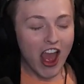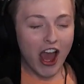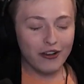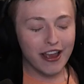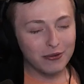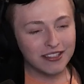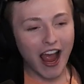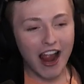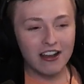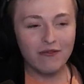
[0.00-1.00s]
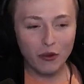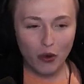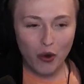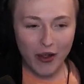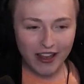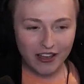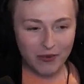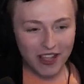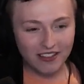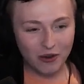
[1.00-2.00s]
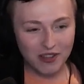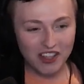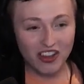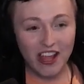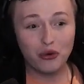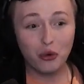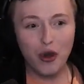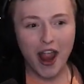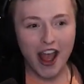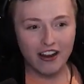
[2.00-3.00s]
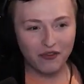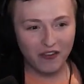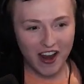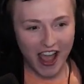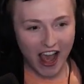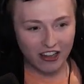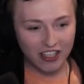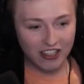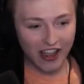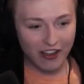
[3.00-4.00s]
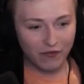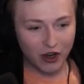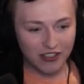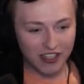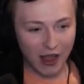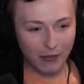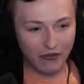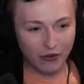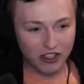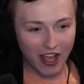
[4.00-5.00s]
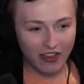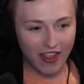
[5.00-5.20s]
Okay, it was kind of ruined because it wasn't like grand finale, like first time I've ever done